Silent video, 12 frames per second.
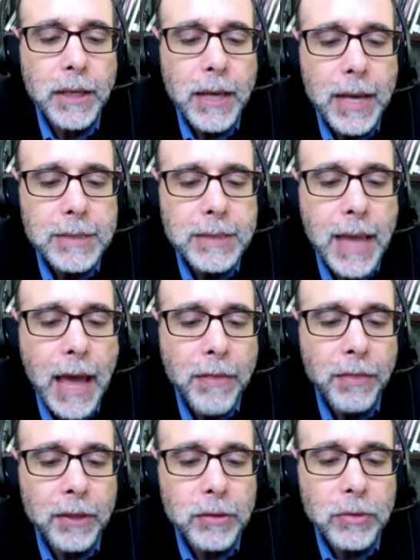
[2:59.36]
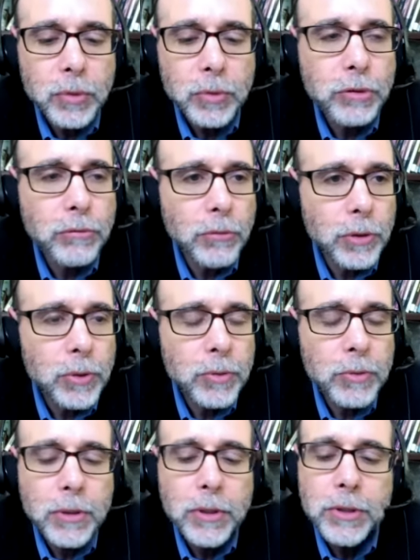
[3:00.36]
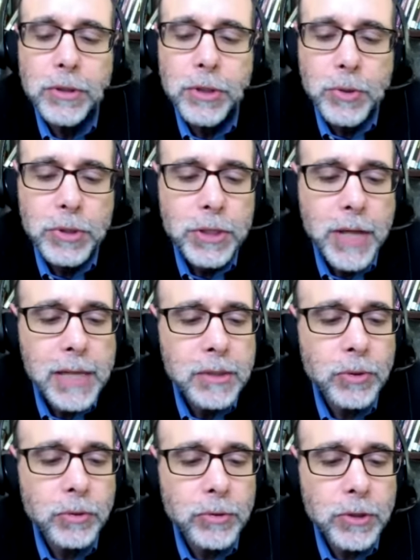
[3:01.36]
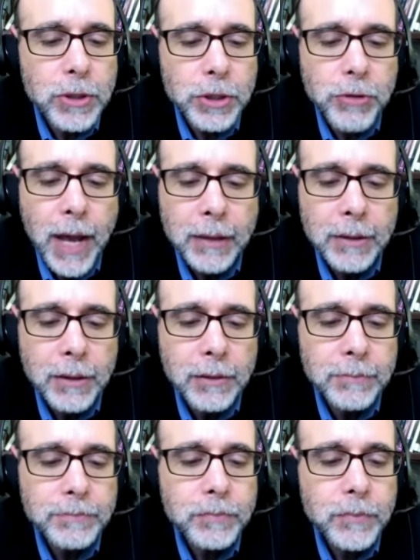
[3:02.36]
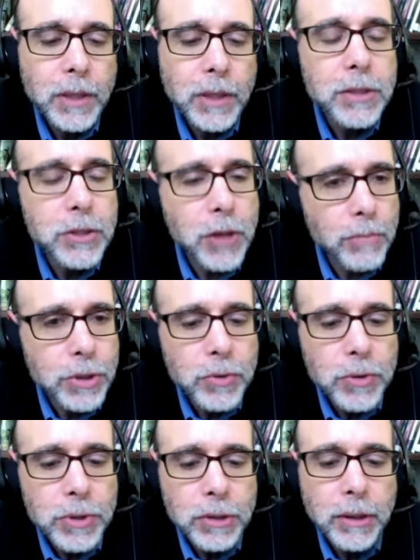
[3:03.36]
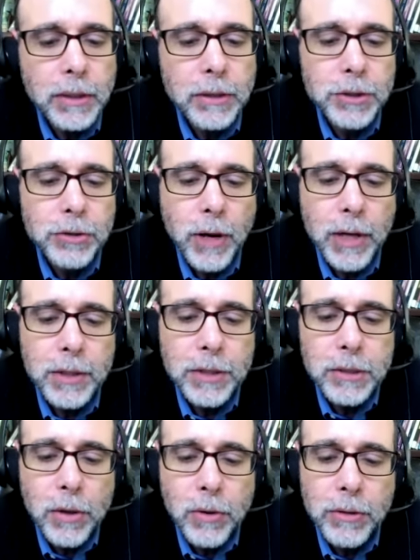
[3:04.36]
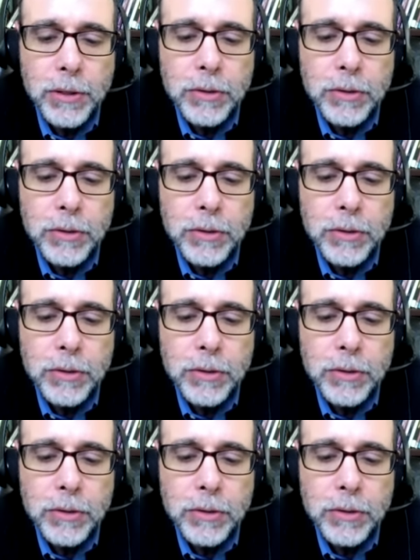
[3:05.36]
As Catholic schools grew, Jewish day schools contracted. Some Jewish leaders tried to slow this